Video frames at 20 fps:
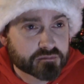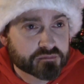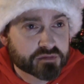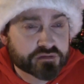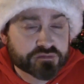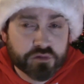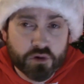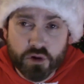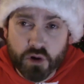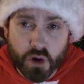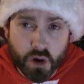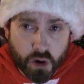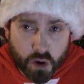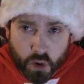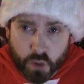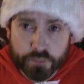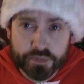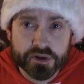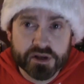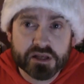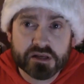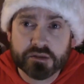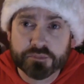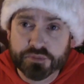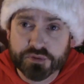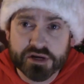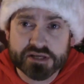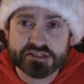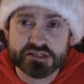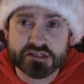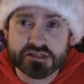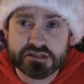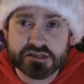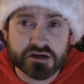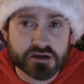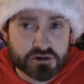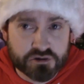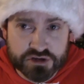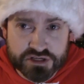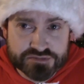before opening the presents
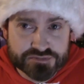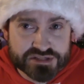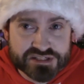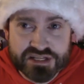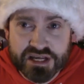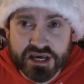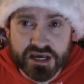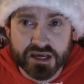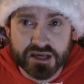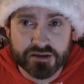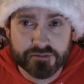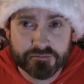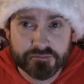on Christmas Day.